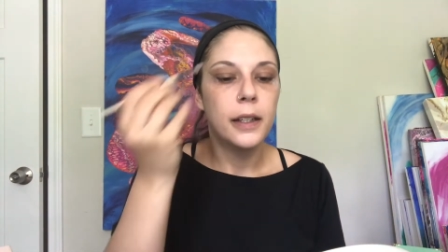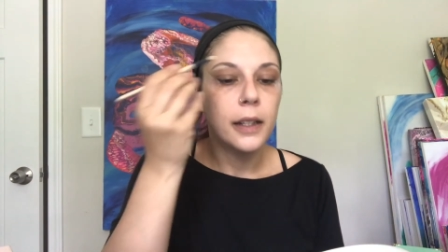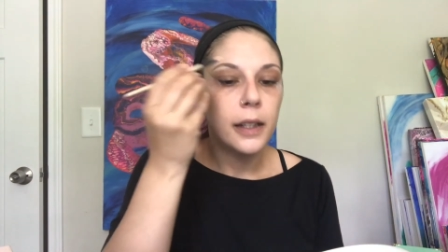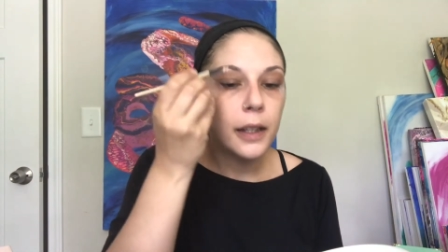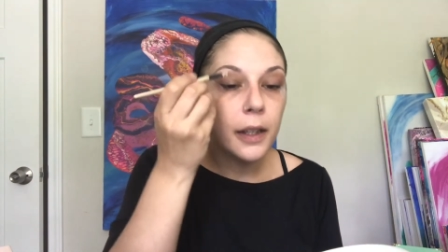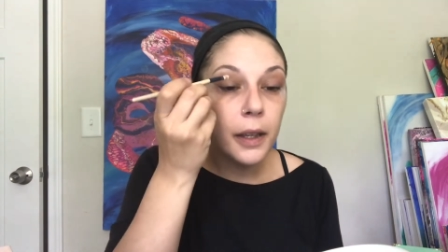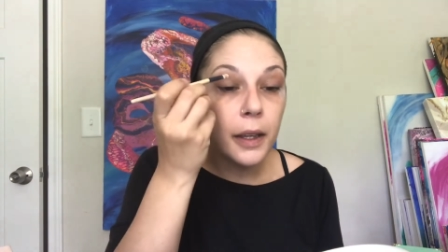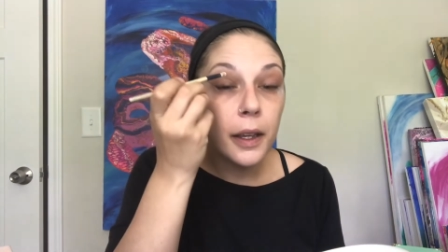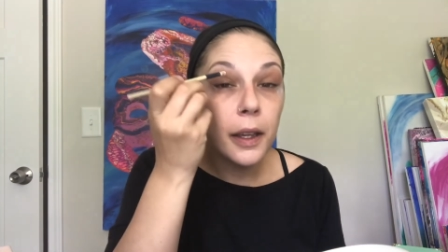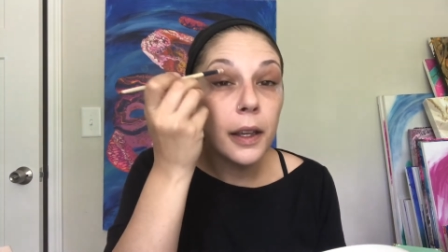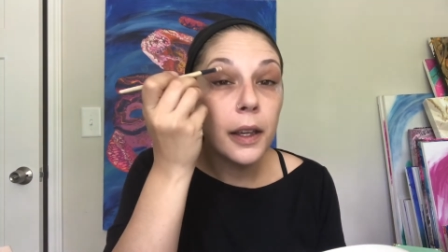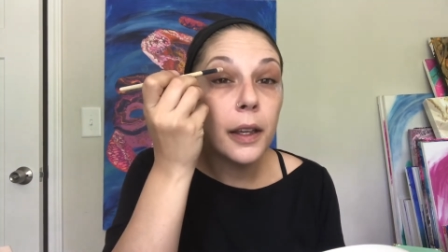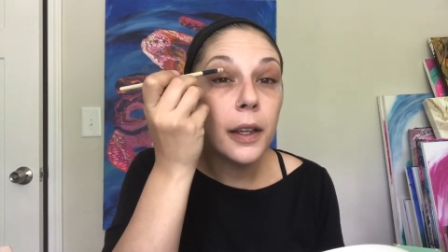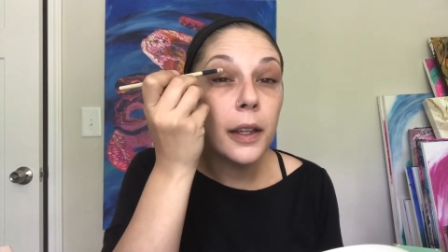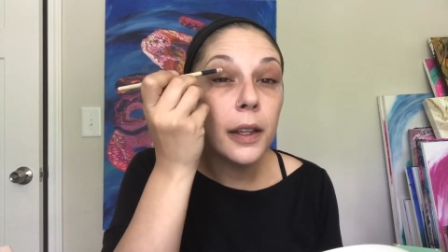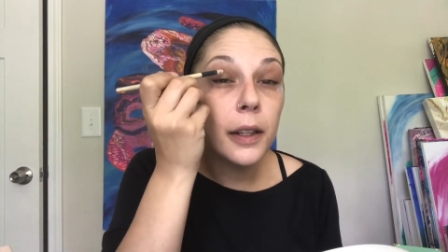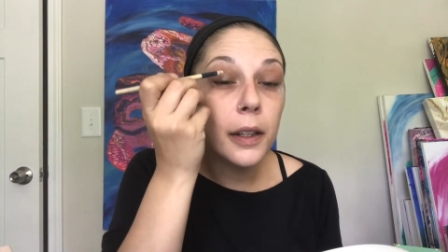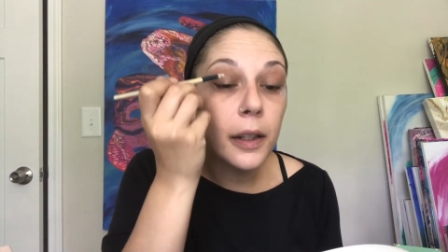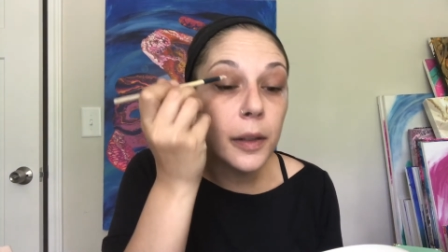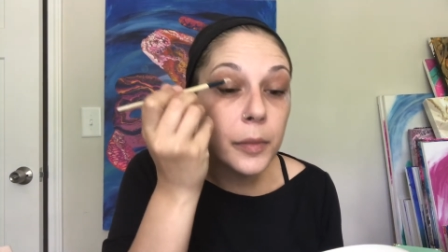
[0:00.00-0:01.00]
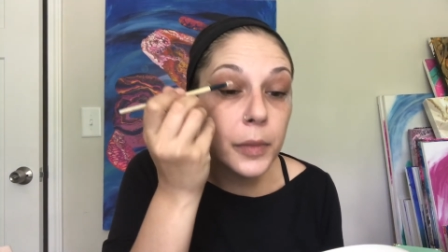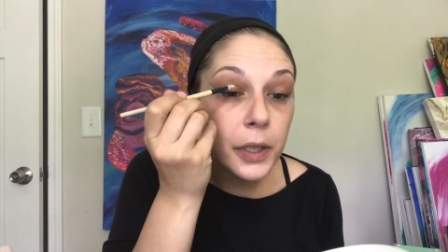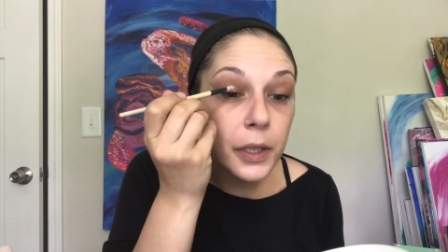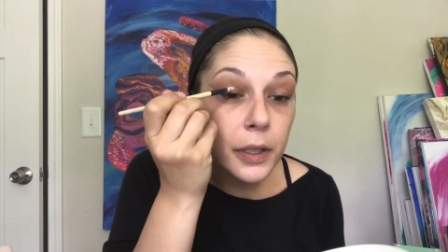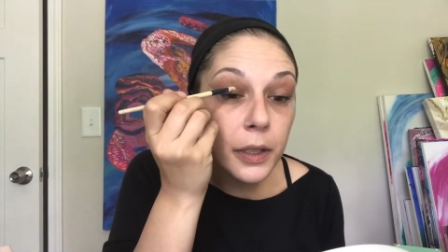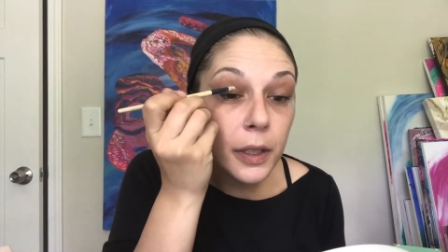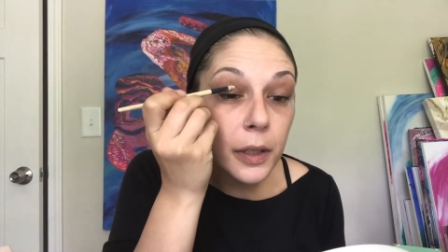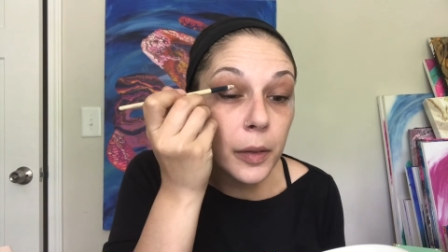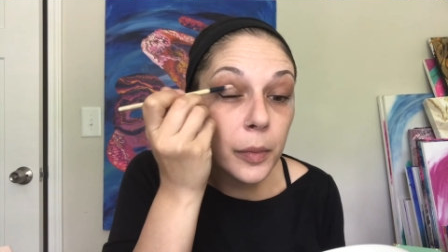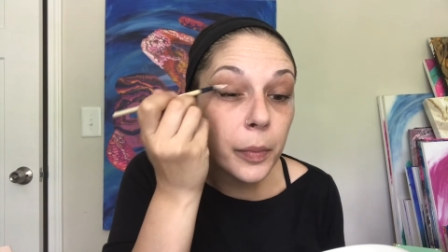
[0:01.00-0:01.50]
and I'm just
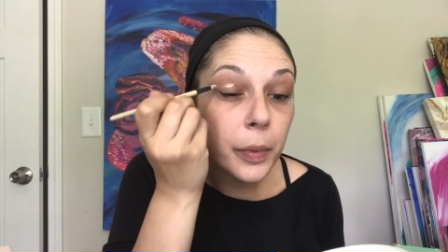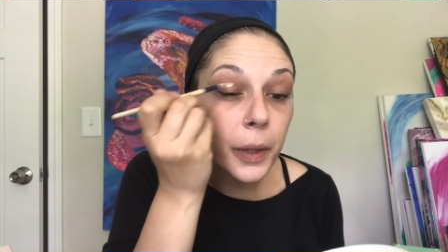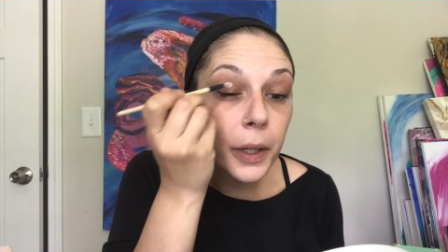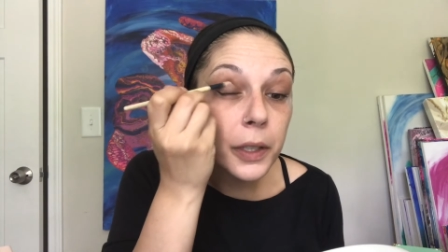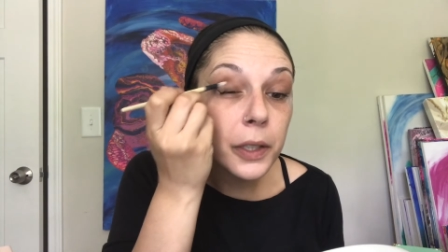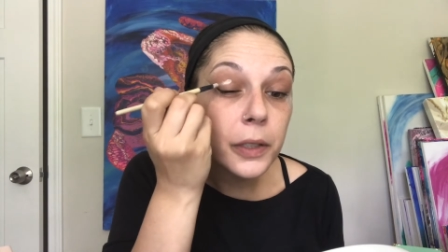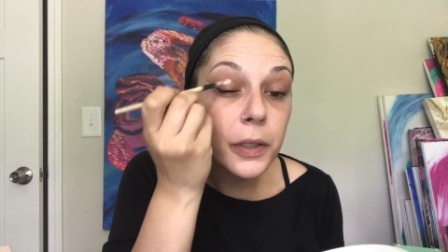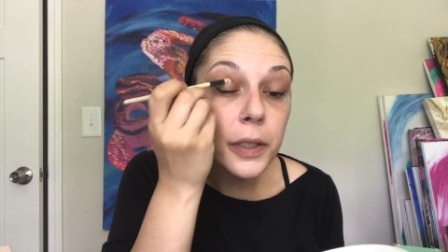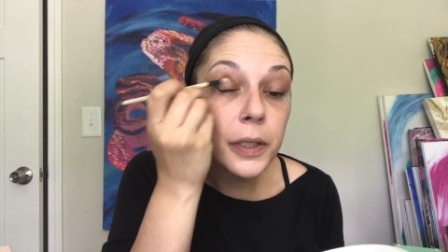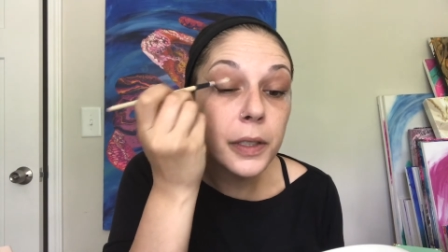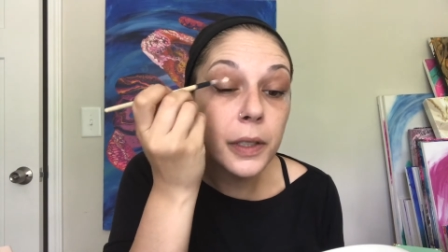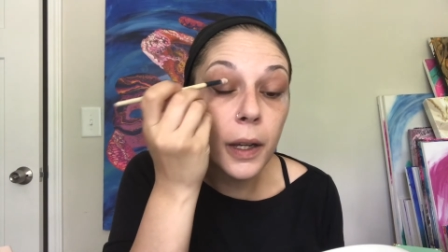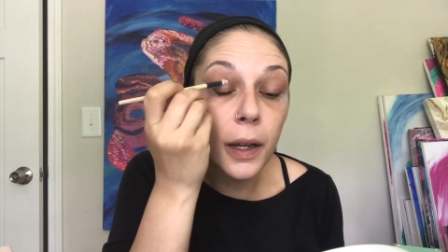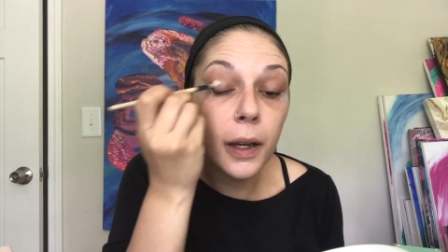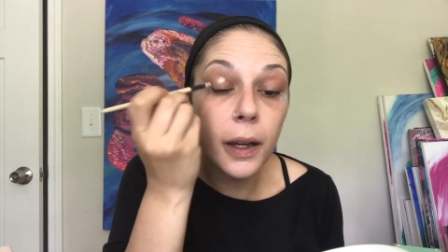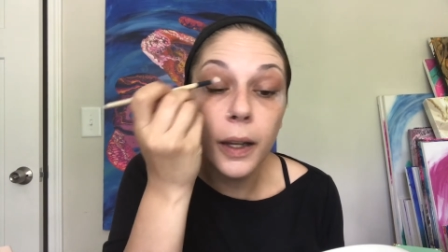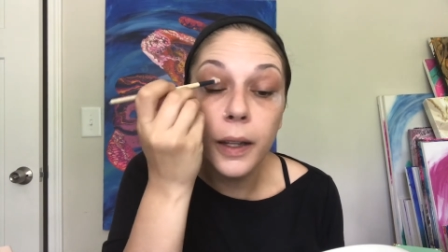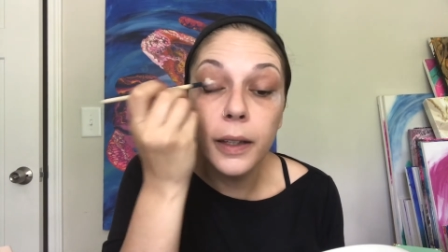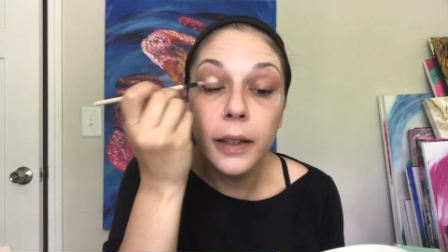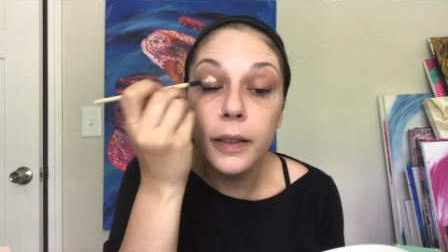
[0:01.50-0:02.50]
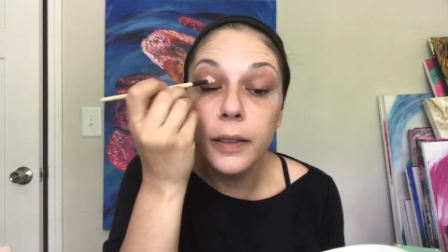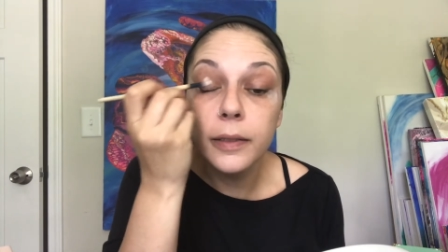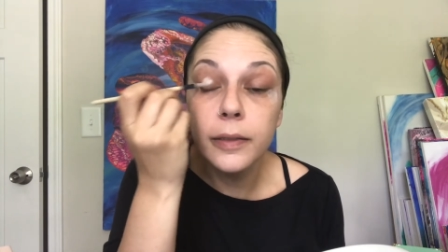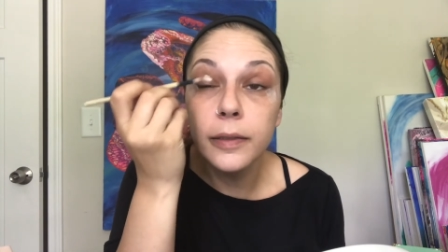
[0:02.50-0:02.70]
going to brush this on.